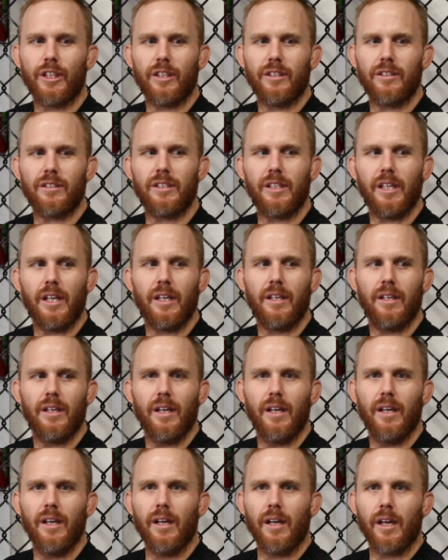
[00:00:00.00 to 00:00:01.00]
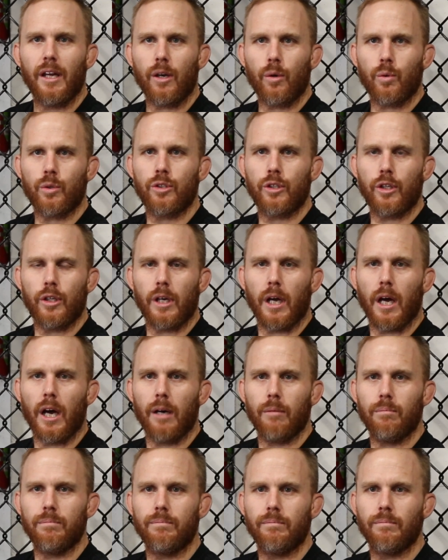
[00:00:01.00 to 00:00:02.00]
instead, and it was good.
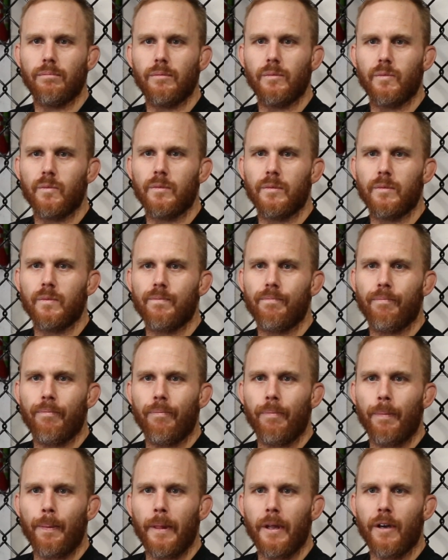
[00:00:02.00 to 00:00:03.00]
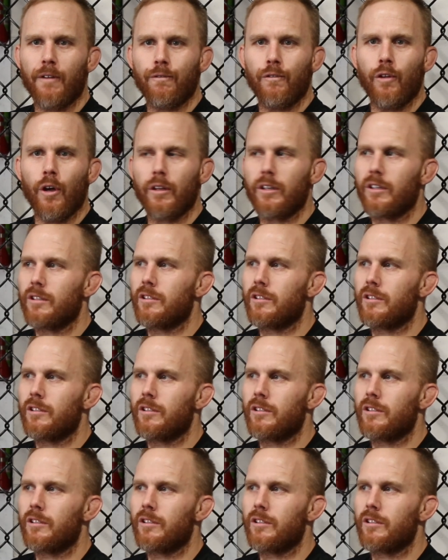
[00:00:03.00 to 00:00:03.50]
If not the